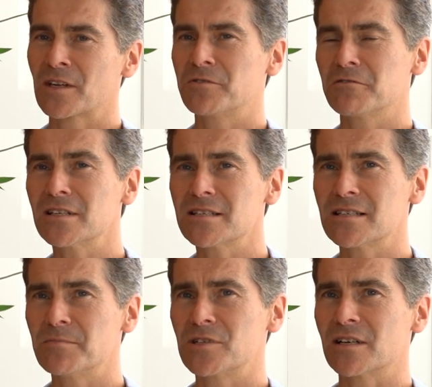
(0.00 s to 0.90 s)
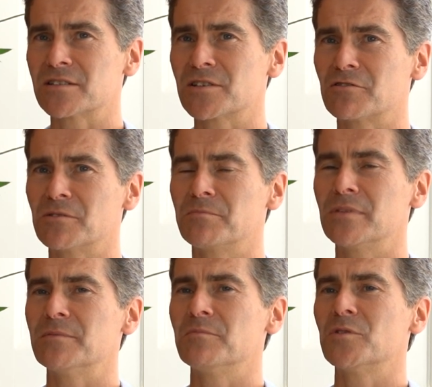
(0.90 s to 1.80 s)
For other subjects that are a
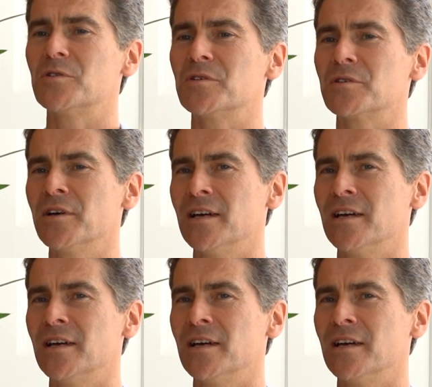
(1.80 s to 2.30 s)
bit more